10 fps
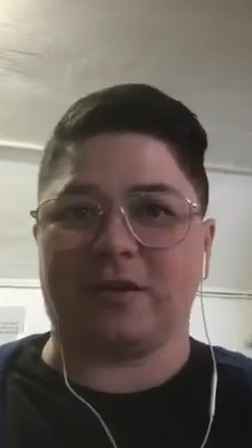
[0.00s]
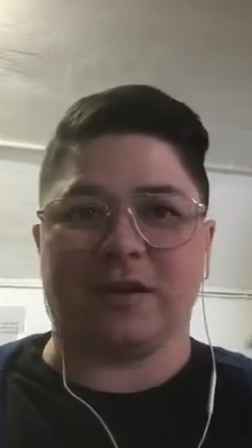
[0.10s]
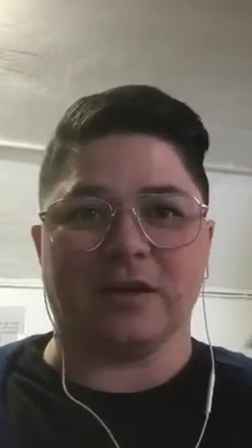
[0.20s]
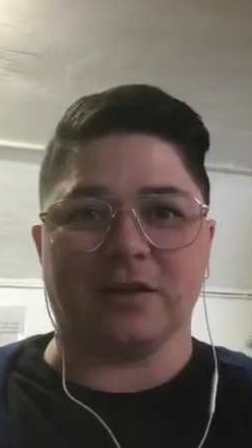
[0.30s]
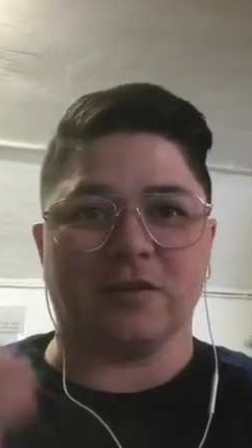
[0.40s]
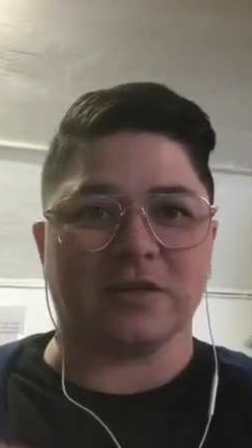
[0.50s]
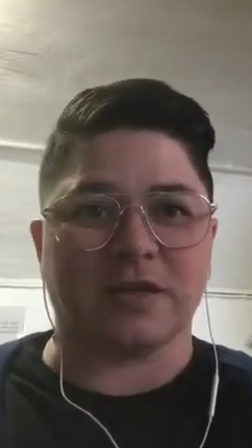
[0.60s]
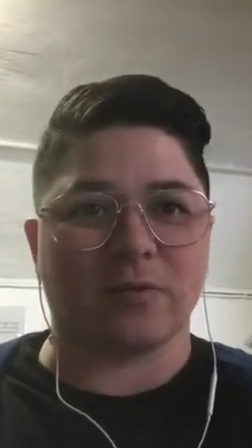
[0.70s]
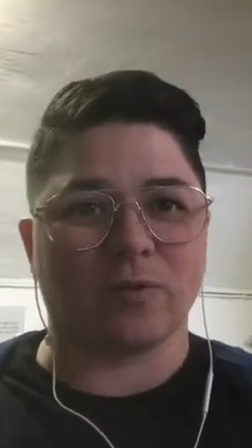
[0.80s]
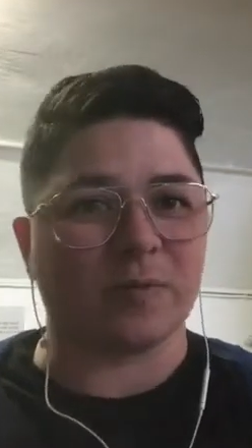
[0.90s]
Get in
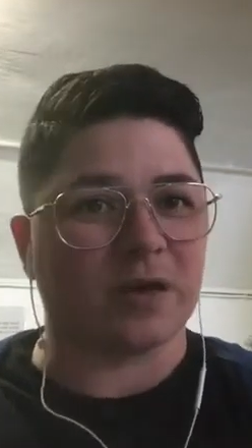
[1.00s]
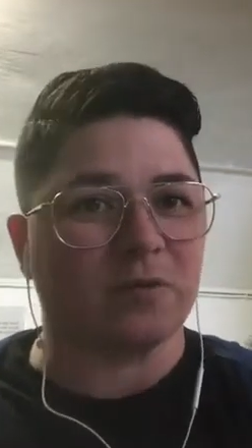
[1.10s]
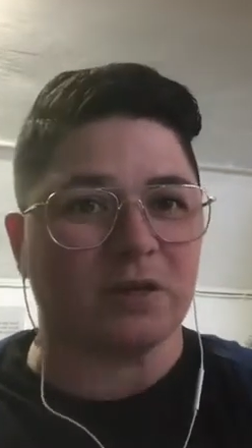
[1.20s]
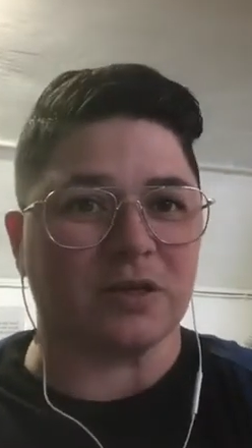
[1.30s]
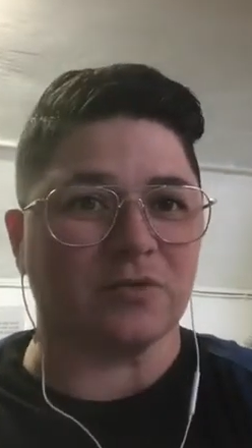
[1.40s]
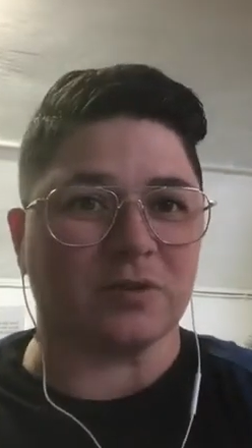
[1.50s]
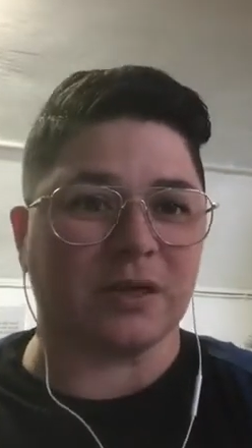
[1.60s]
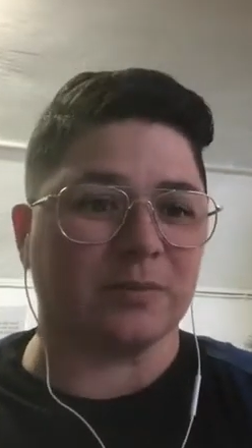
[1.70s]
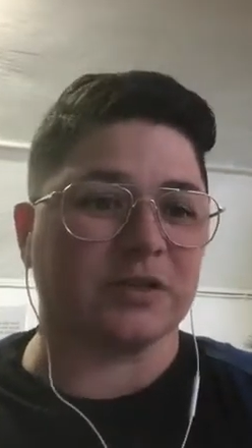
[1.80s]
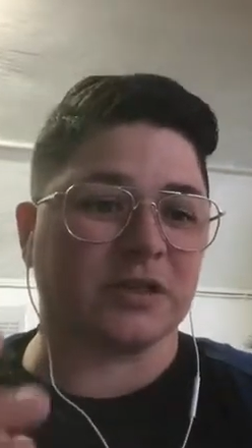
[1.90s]
contact with me. We can do a
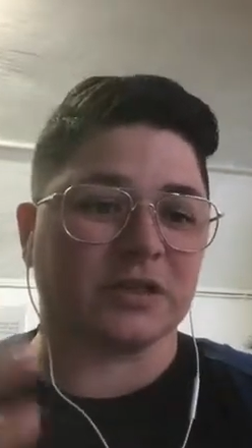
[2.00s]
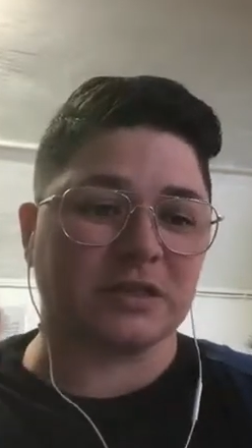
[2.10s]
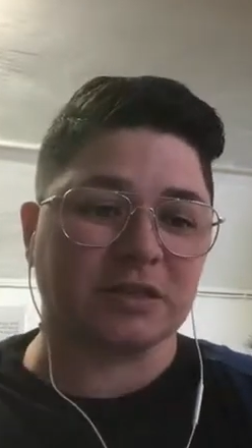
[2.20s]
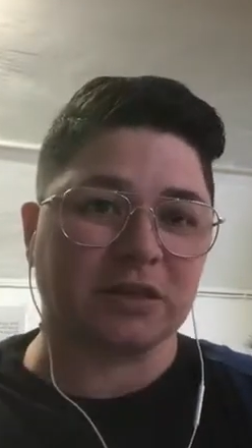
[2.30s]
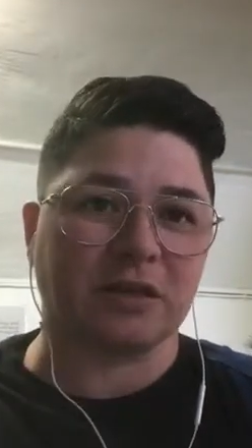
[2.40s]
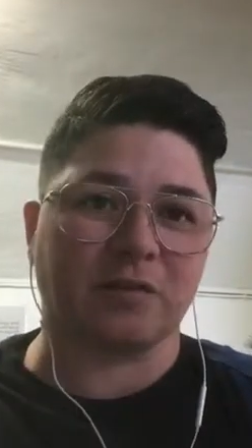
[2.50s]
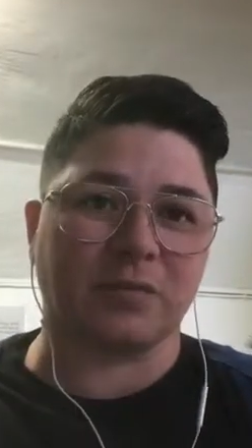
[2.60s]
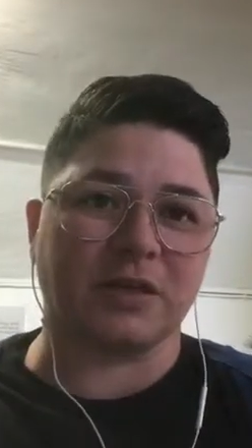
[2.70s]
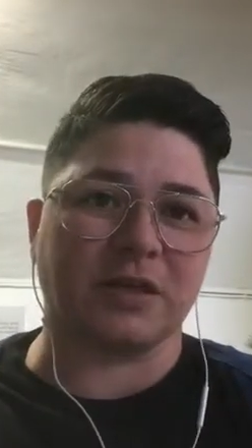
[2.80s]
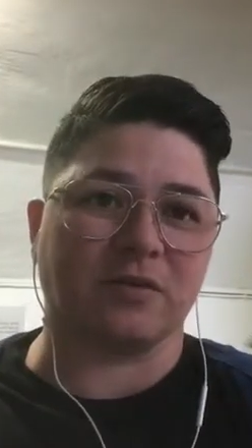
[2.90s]
couple of sessions and help
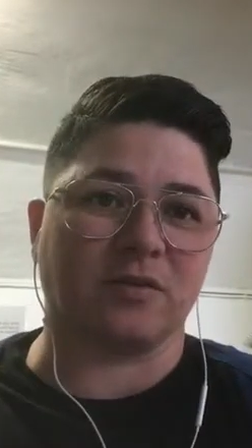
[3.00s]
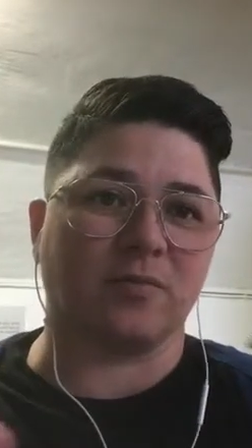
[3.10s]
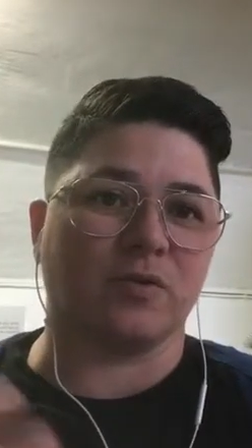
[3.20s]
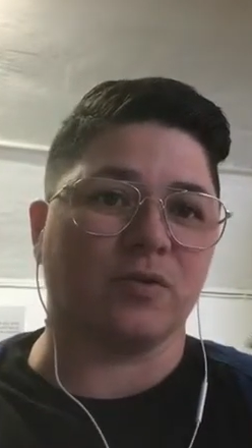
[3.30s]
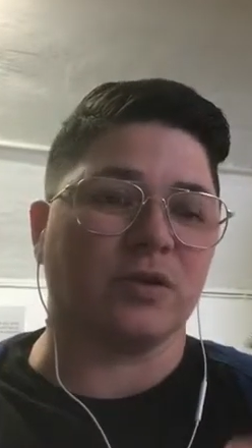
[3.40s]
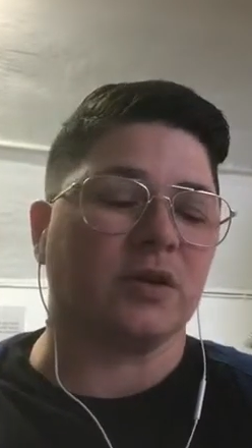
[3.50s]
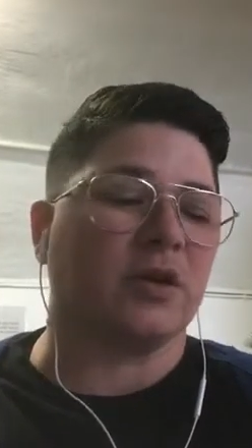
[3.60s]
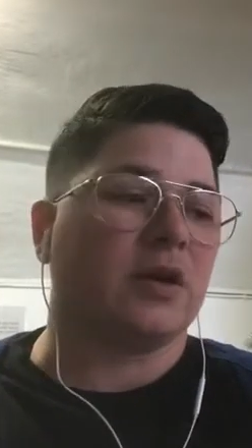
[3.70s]
you take it on board.